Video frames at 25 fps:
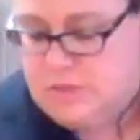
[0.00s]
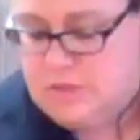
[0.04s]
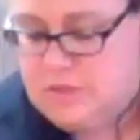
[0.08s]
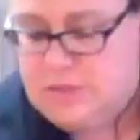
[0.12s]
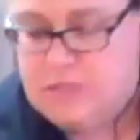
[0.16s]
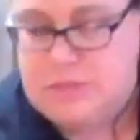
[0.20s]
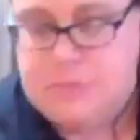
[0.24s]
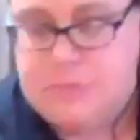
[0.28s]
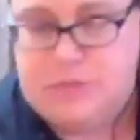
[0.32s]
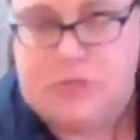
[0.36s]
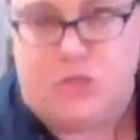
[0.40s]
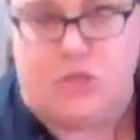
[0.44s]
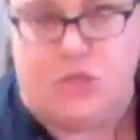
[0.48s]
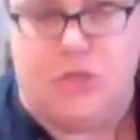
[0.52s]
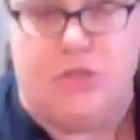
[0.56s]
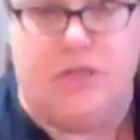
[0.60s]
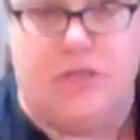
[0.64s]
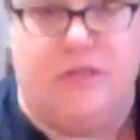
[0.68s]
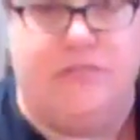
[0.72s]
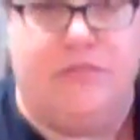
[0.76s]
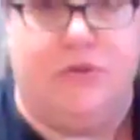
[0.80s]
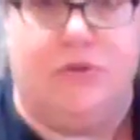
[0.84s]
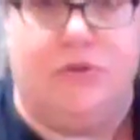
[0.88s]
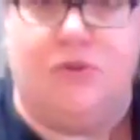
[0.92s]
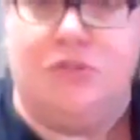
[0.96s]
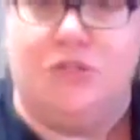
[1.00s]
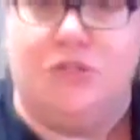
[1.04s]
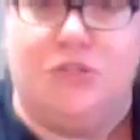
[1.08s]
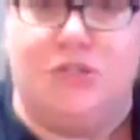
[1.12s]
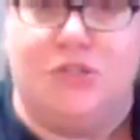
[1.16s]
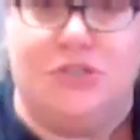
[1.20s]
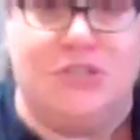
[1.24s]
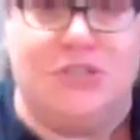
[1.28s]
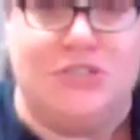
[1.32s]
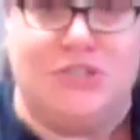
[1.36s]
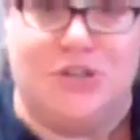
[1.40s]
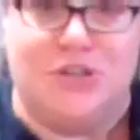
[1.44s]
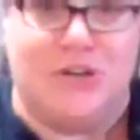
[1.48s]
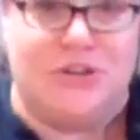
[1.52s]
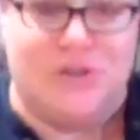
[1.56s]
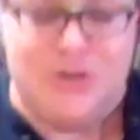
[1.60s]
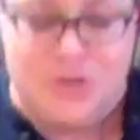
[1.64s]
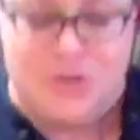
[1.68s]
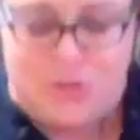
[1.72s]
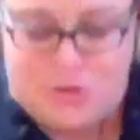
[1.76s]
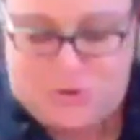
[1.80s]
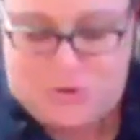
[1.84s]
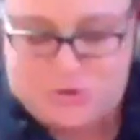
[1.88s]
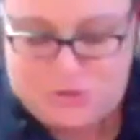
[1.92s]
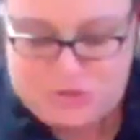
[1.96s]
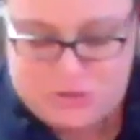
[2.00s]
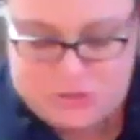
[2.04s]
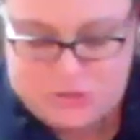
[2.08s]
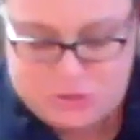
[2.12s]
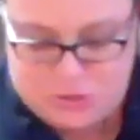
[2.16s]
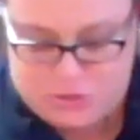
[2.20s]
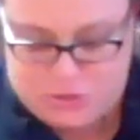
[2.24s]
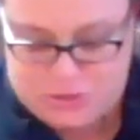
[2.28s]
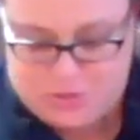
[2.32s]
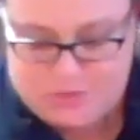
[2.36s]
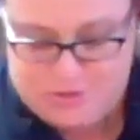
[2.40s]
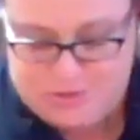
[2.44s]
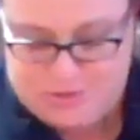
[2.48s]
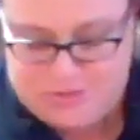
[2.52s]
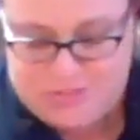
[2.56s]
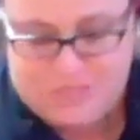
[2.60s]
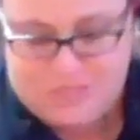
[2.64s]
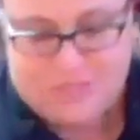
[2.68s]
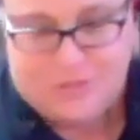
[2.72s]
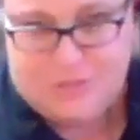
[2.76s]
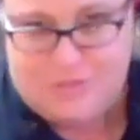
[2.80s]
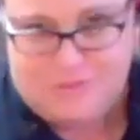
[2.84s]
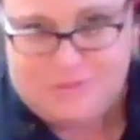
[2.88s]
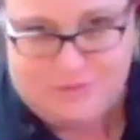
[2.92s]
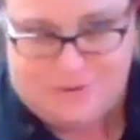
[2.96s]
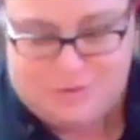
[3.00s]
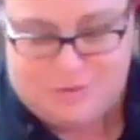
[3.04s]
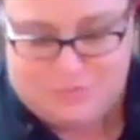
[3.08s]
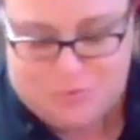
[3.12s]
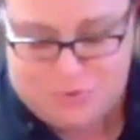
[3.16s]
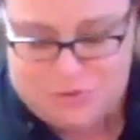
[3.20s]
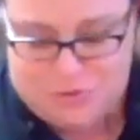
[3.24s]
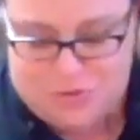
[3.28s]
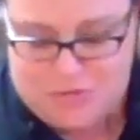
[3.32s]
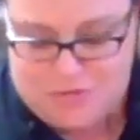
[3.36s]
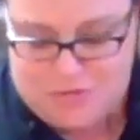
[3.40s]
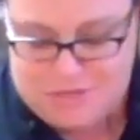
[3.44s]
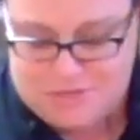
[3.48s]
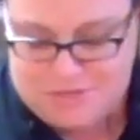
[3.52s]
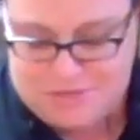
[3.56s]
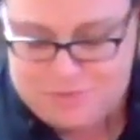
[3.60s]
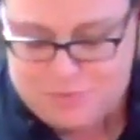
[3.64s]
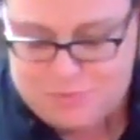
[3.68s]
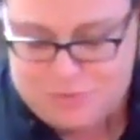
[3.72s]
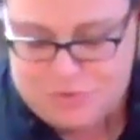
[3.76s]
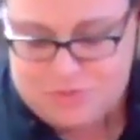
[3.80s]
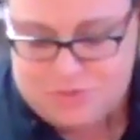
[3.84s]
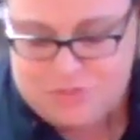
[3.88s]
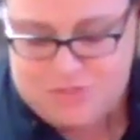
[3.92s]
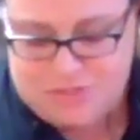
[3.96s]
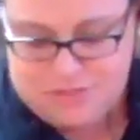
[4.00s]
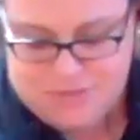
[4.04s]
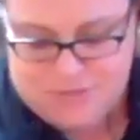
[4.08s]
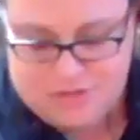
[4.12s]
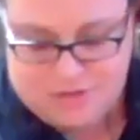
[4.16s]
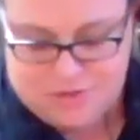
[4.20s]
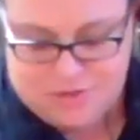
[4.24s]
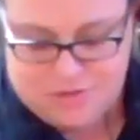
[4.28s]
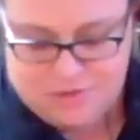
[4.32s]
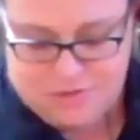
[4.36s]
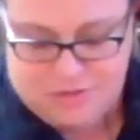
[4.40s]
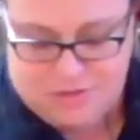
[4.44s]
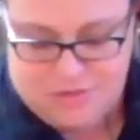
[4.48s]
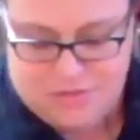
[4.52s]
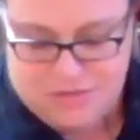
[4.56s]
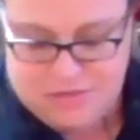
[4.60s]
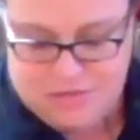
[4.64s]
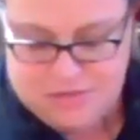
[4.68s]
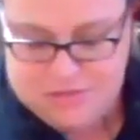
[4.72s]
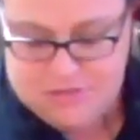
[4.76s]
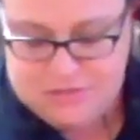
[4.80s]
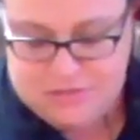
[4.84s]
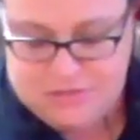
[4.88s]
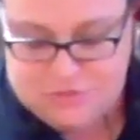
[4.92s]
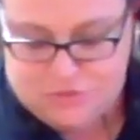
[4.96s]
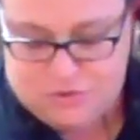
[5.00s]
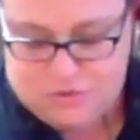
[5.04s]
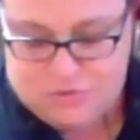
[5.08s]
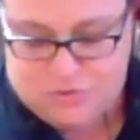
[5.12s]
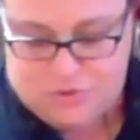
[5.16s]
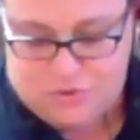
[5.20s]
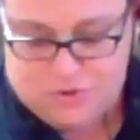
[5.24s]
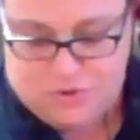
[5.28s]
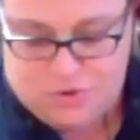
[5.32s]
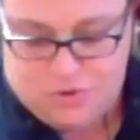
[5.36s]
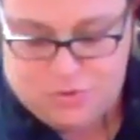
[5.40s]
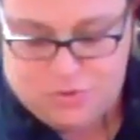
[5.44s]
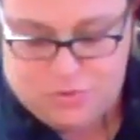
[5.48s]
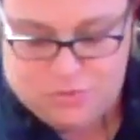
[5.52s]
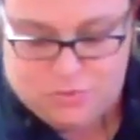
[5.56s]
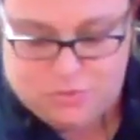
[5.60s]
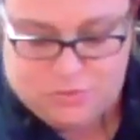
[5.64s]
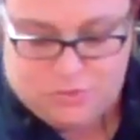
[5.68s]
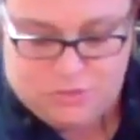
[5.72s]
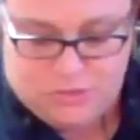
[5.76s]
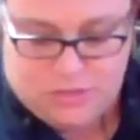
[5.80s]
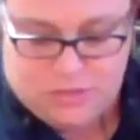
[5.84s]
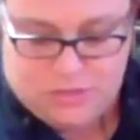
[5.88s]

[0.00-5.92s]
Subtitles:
especially if you're just starting to learn to cook. It's a really easy one to kind of start on your own.